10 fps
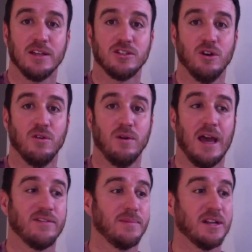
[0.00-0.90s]
So
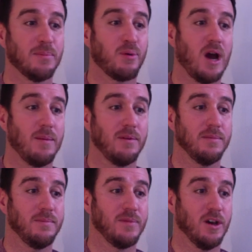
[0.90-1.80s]
having been a
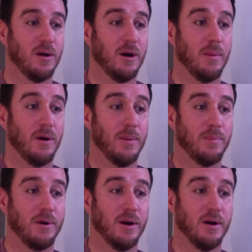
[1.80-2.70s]
problem, a,
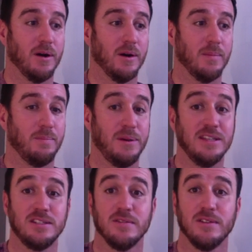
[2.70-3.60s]
a, a,
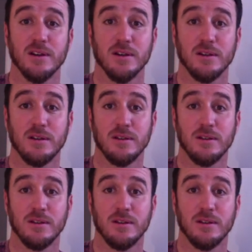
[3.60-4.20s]
piece of the,